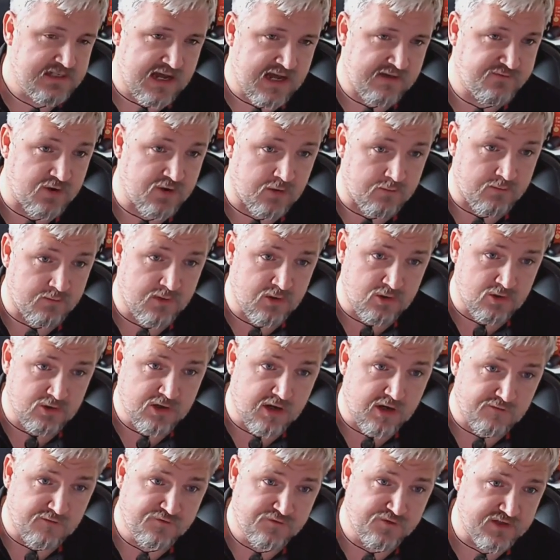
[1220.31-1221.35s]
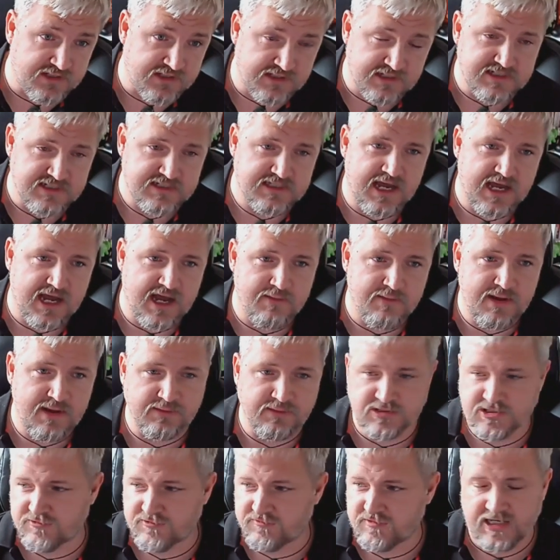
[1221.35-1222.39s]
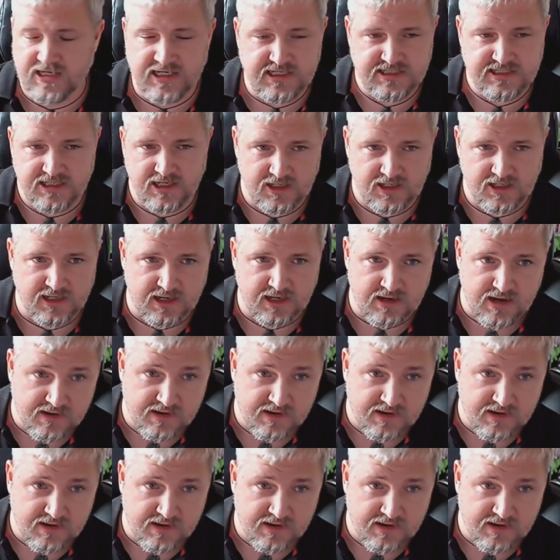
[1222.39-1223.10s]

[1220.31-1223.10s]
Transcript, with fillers: I've got more confidence that I'm able to release earlier.